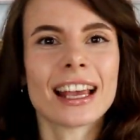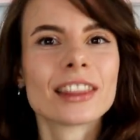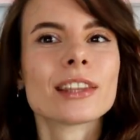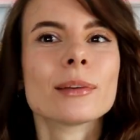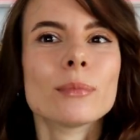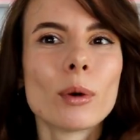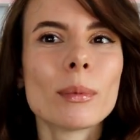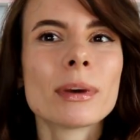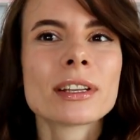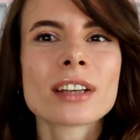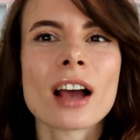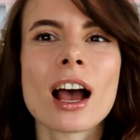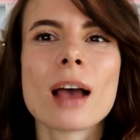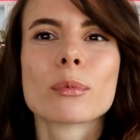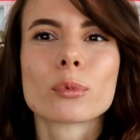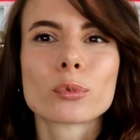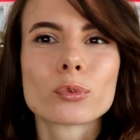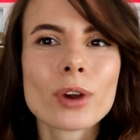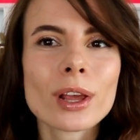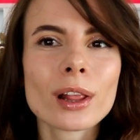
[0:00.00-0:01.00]
at the moment
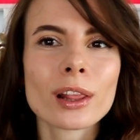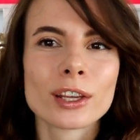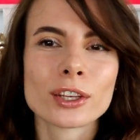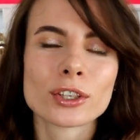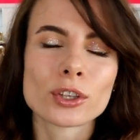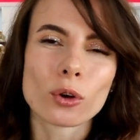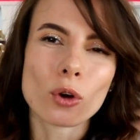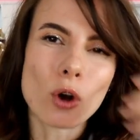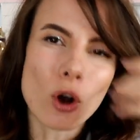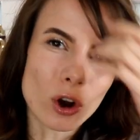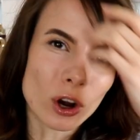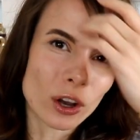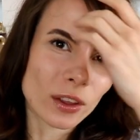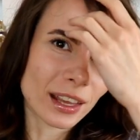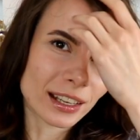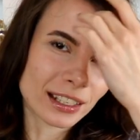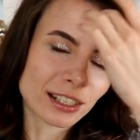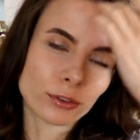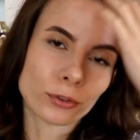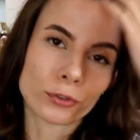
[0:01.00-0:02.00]
I'm really into
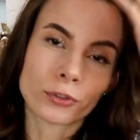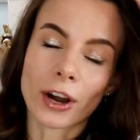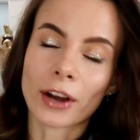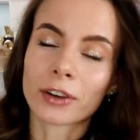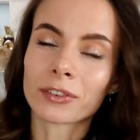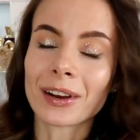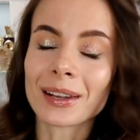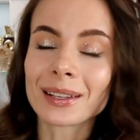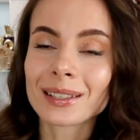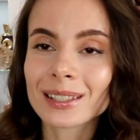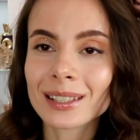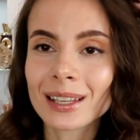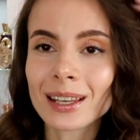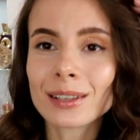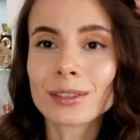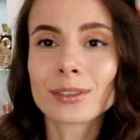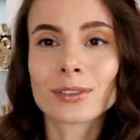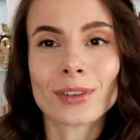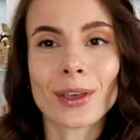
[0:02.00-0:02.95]
coconutty fragrances,